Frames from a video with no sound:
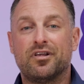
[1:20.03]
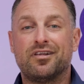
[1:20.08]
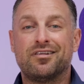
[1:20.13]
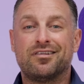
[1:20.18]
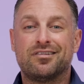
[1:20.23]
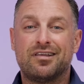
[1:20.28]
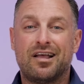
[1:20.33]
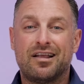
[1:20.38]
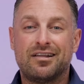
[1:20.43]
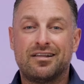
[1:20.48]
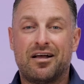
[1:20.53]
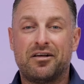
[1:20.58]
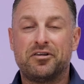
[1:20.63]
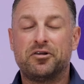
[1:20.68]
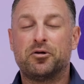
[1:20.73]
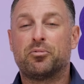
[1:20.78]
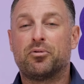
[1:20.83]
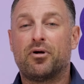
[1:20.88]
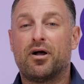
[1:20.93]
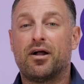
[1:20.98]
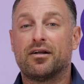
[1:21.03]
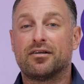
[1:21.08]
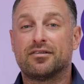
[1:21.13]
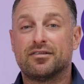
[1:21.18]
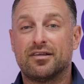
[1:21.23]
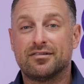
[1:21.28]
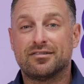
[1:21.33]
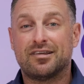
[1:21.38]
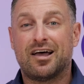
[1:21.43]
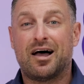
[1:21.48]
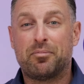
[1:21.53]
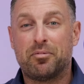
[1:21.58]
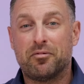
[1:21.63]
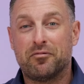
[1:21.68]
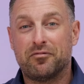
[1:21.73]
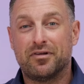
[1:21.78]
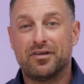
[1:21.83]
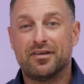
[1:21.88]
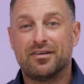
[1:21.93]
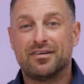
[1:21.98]
and set down your products on top
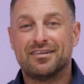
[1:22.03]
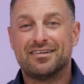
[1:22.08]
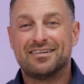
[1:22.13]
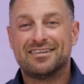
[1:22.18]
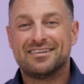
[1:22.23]
of it.